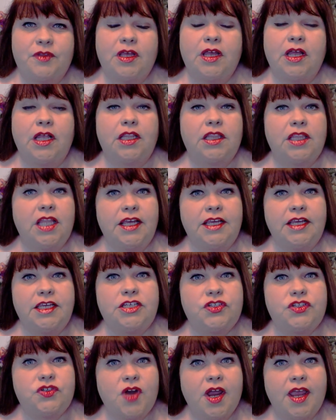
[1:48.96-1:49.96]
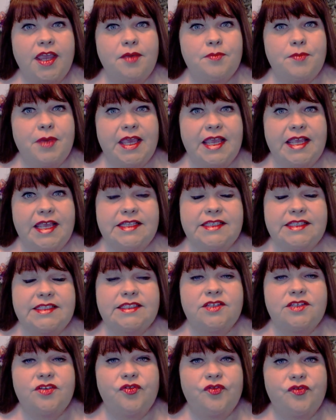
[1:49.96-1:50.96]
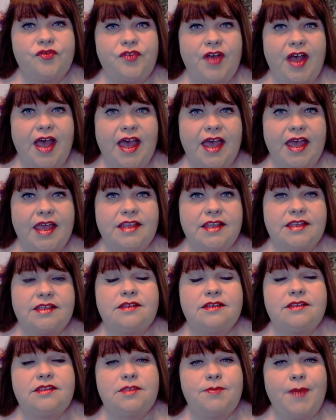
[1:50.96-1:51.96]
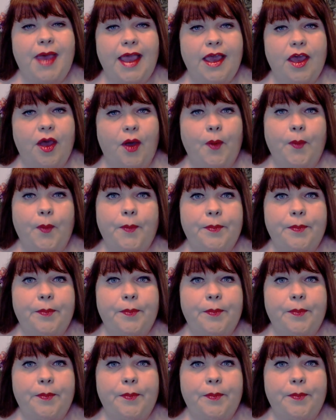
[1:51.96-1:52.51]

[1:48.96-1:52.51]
Lucky Strike means fine tobacco.